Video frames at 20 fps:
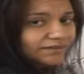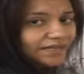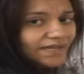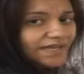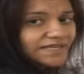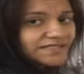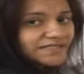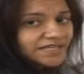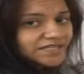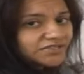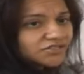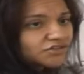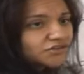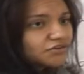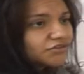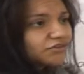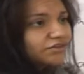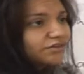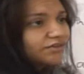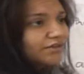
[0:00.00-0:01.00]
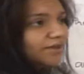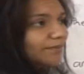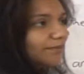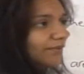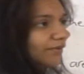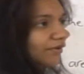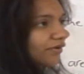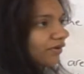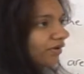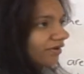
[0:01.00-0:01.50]
has a certain
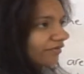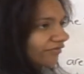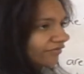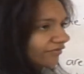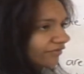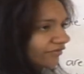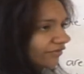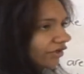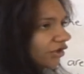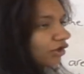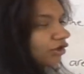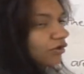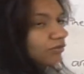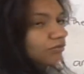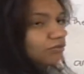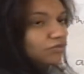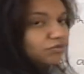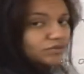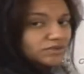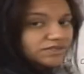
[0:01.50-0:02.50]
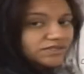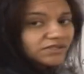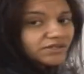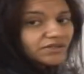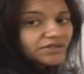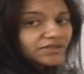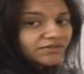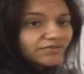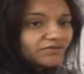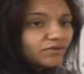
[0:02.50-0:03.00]
number of moons
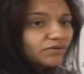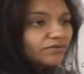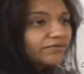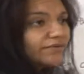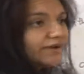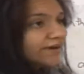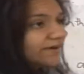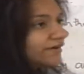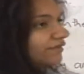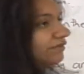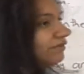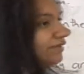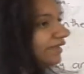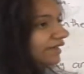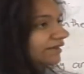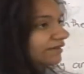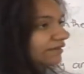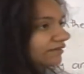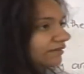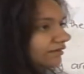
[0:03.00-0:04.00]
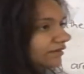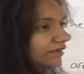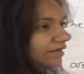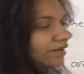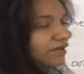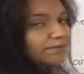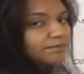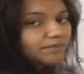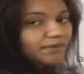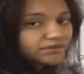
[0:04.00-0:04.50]
revolve around it,
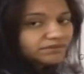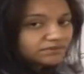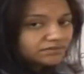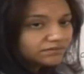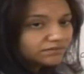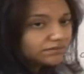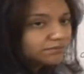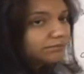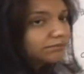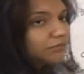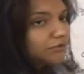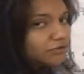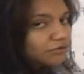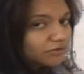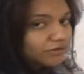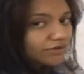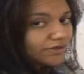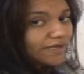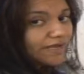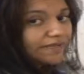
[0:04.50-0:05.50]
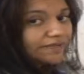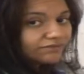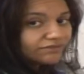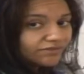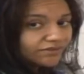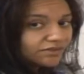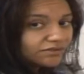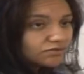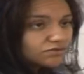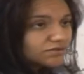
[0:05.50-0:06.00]
but Mercury and
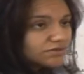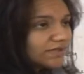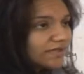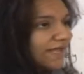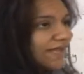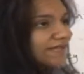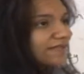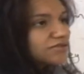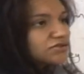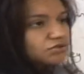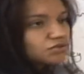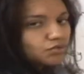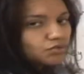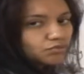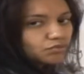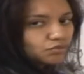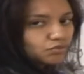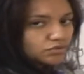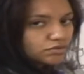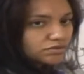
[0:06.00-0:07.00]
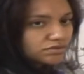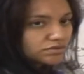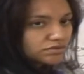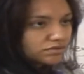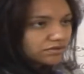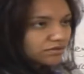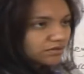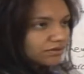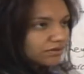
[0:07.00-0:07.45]
Venus has no moons.